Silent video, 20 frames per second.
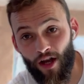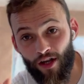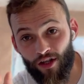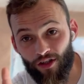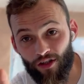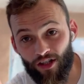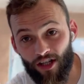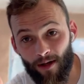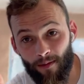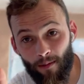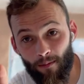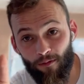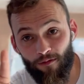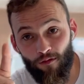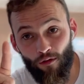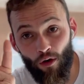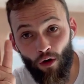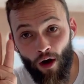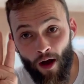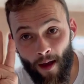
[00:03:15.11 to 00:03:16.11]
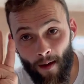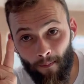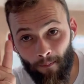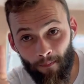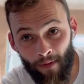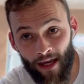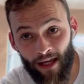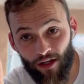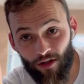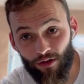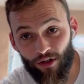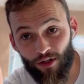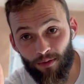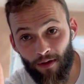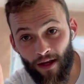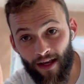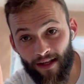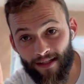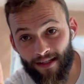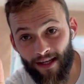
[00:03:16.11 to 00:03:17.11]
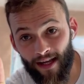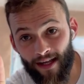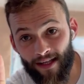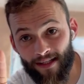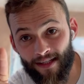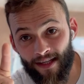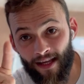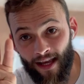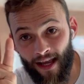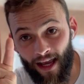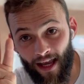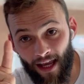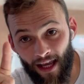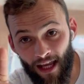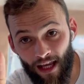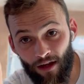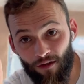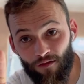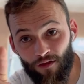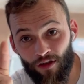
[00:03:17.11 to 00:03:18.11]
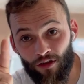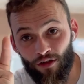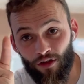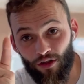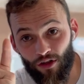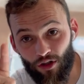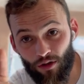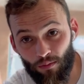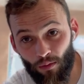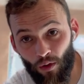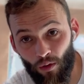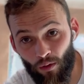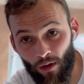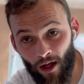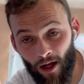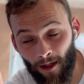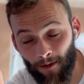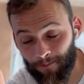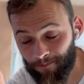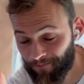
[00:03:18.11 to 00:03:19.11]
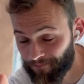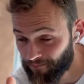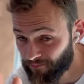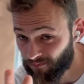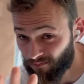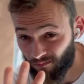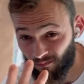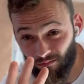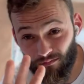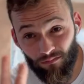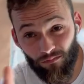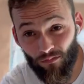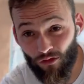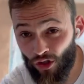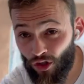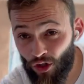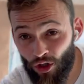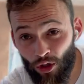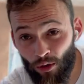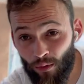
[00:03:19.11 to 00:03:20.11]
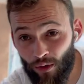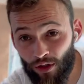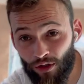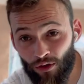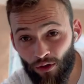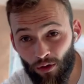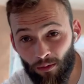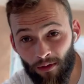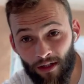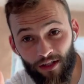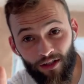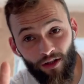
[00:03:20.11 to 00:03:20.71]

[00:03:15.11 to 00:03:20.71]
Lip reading: So tip number four, make your sets even smaller than you would normally.